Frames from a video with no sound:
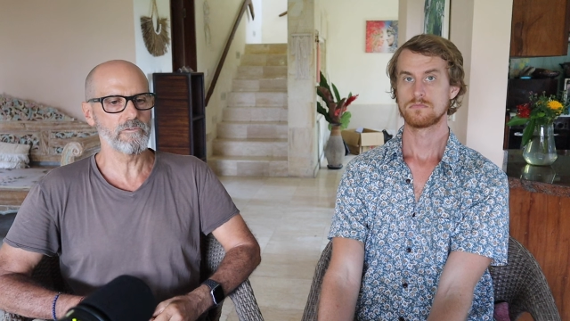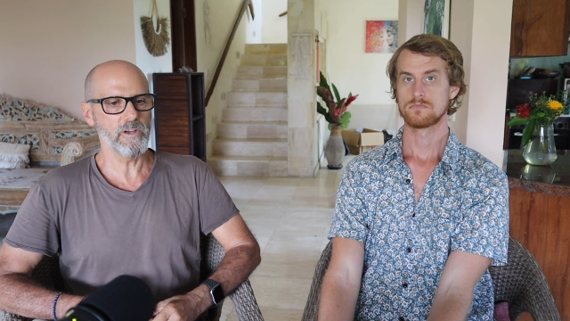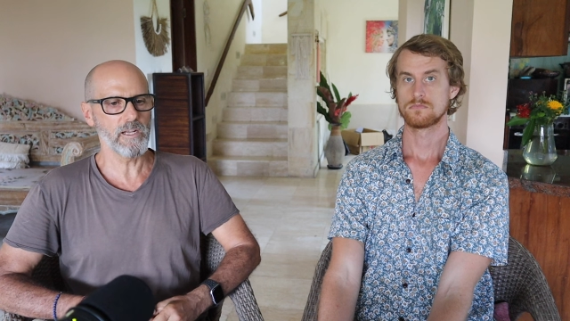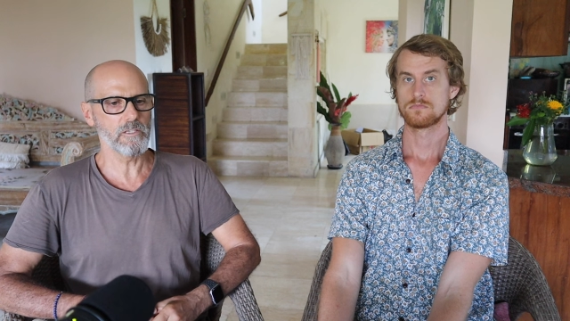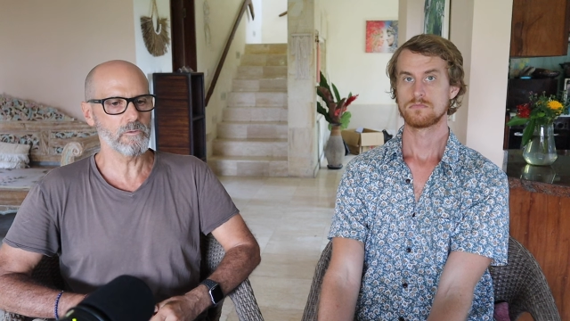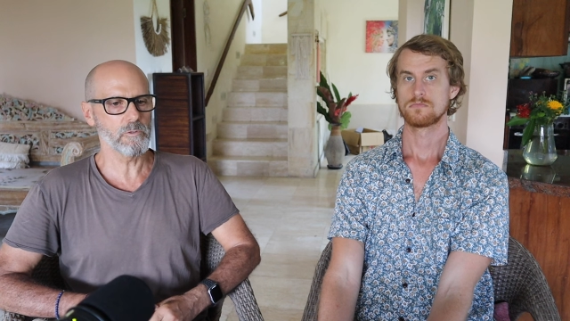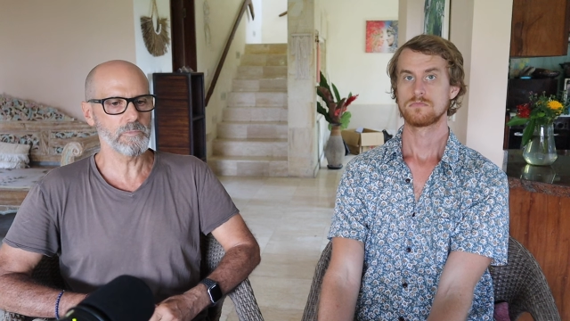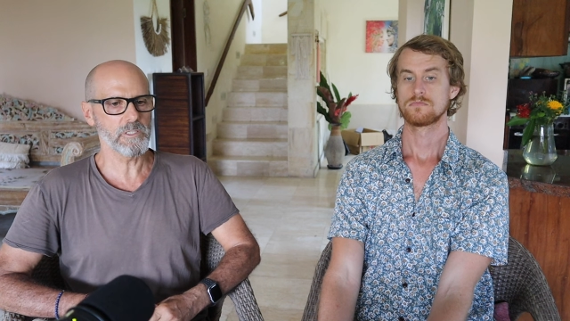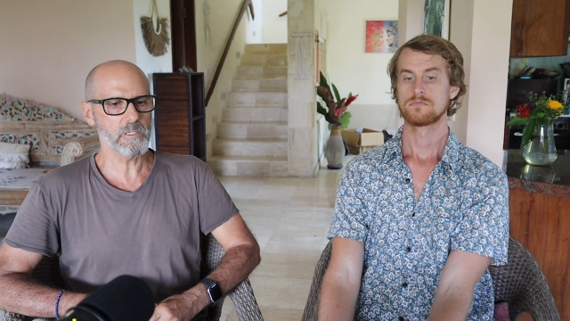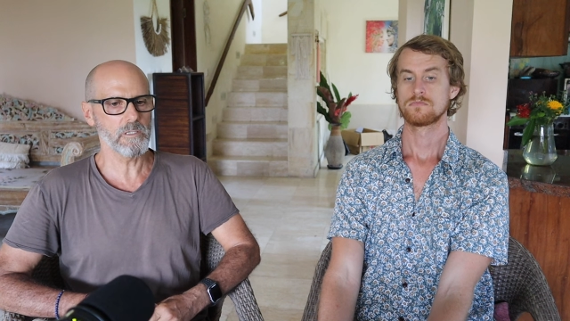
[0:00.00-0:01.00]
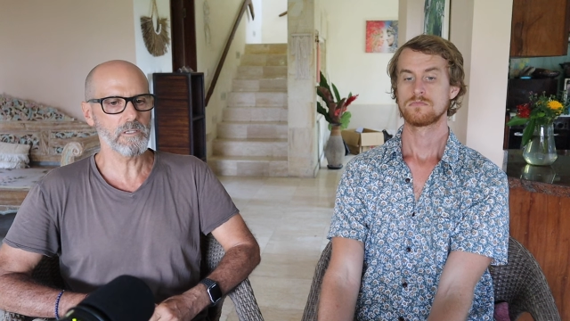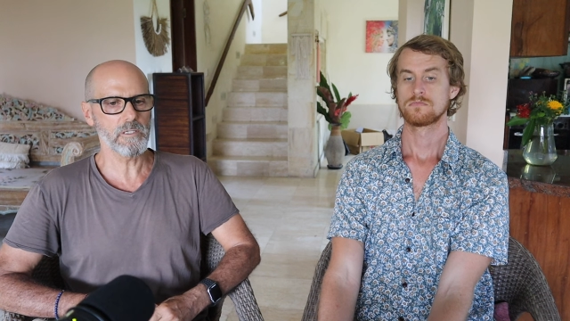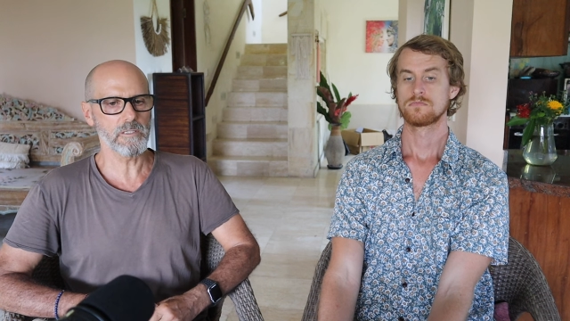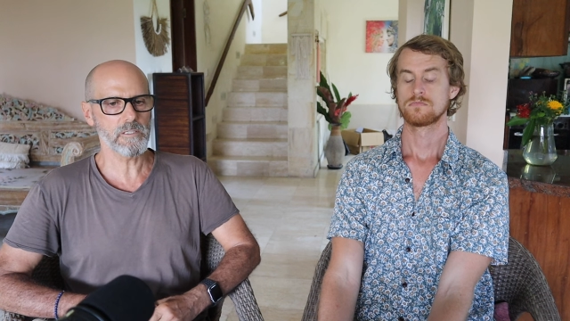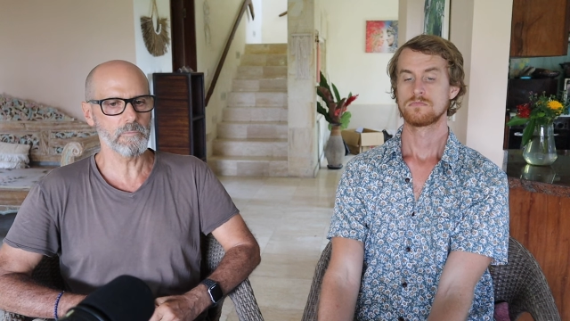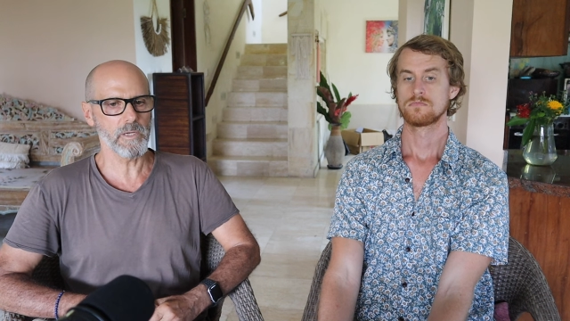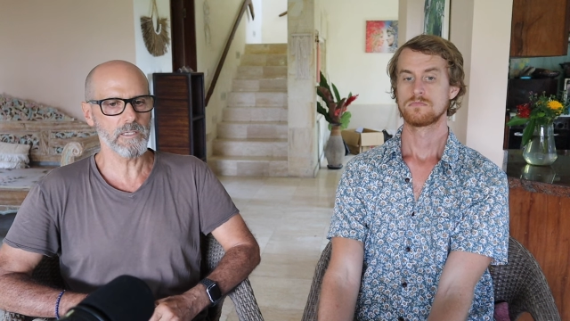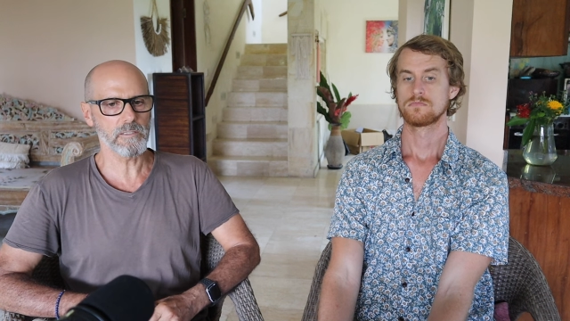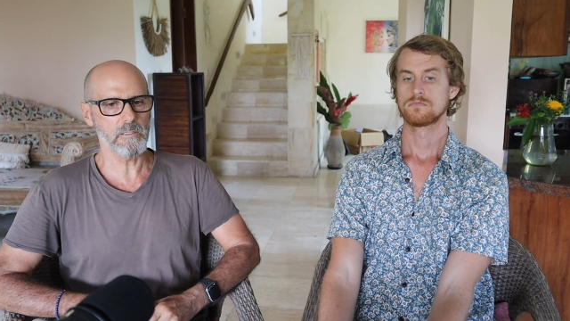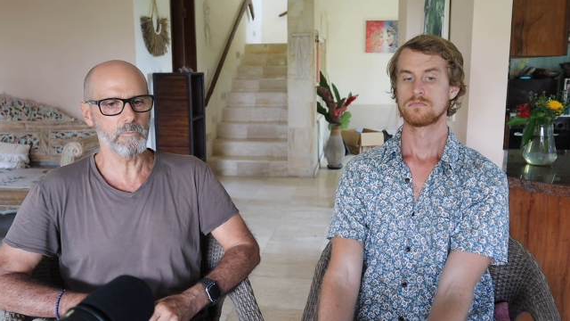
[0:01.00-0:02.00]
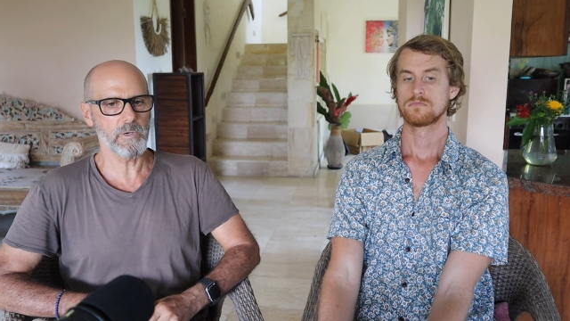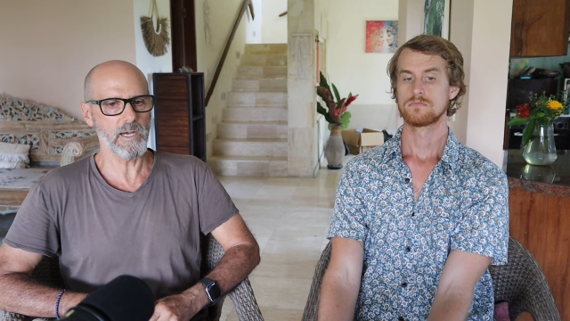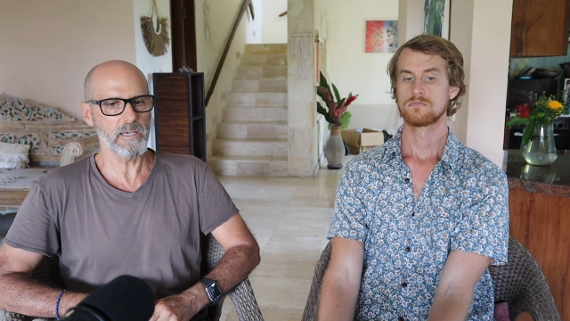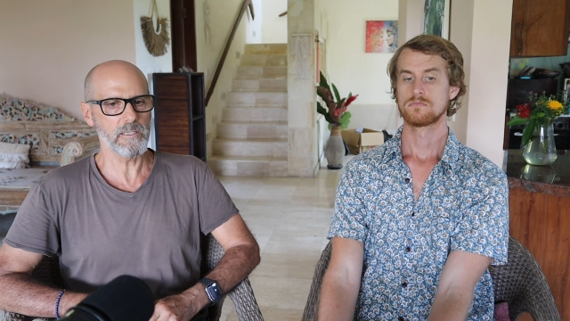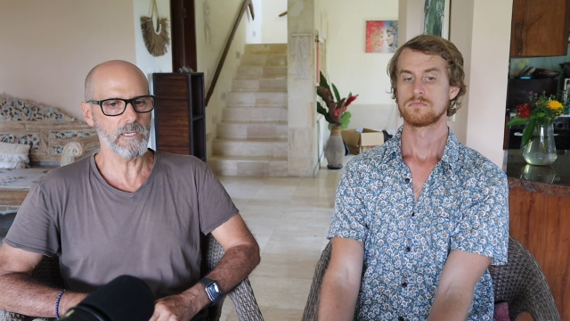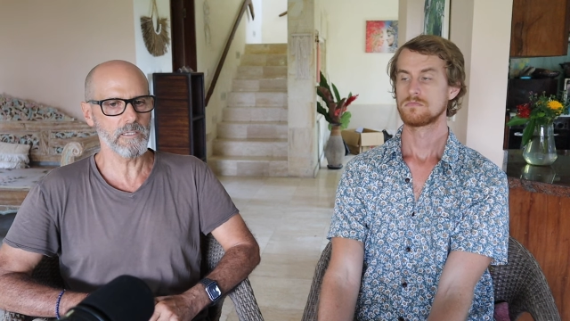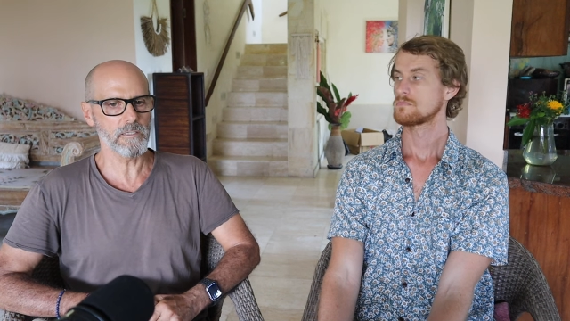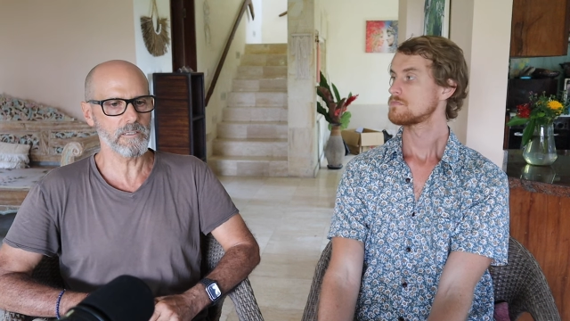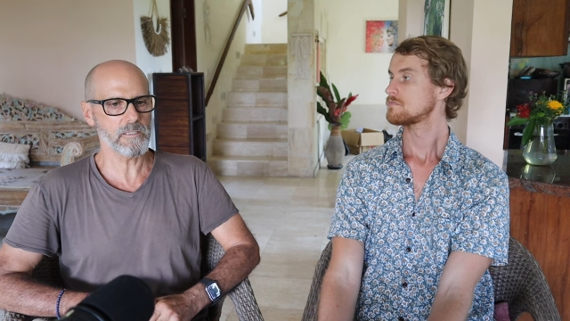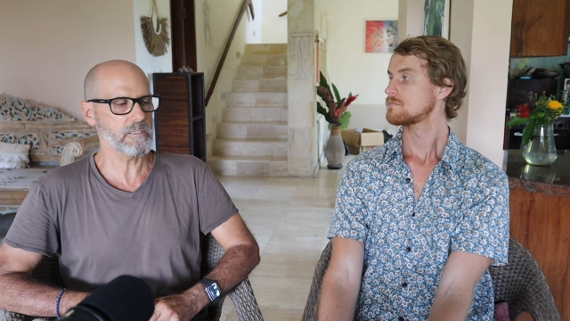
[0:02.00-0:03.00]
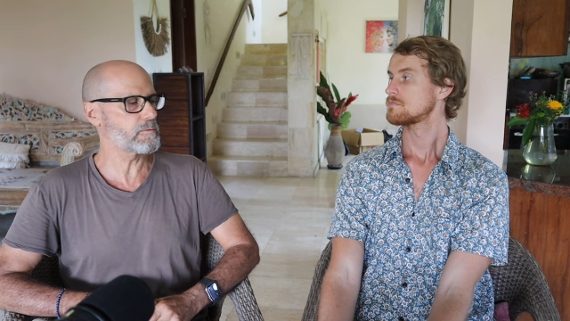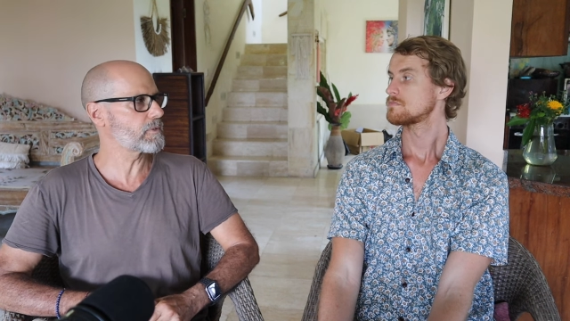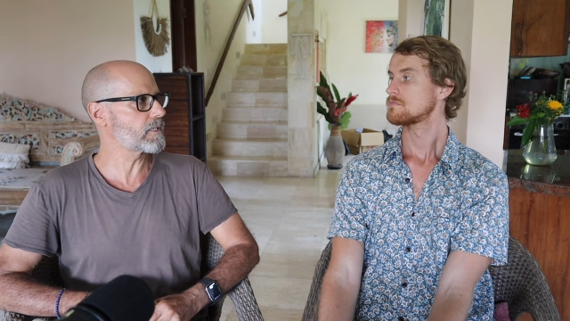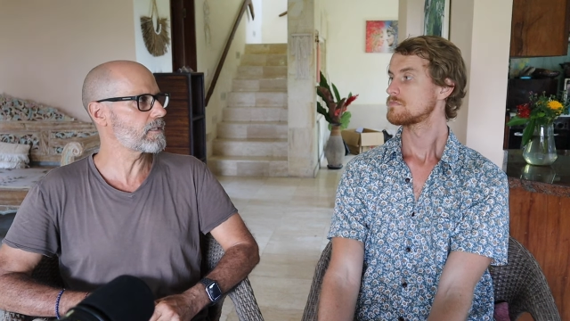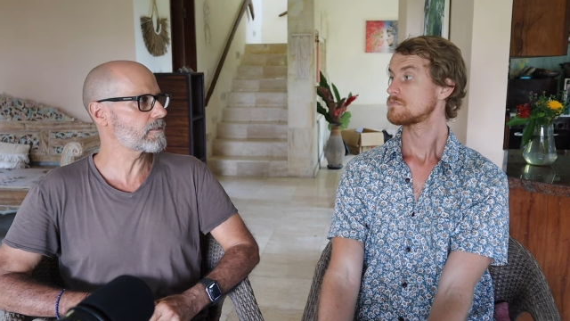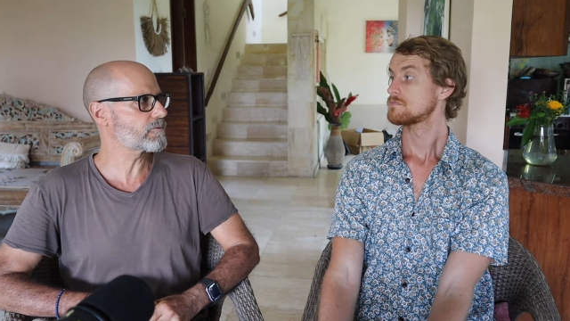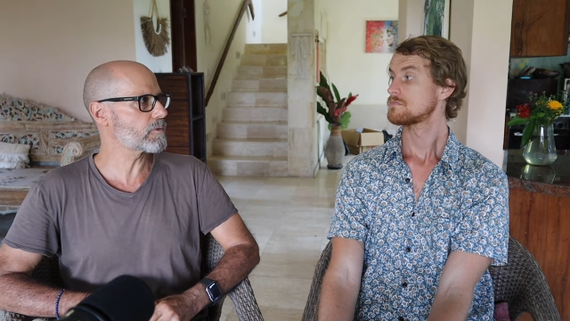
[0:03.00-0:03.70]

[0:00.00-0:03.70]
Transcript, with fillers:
Speaker 1: of value will be totally cemented by the end of this year, beginning of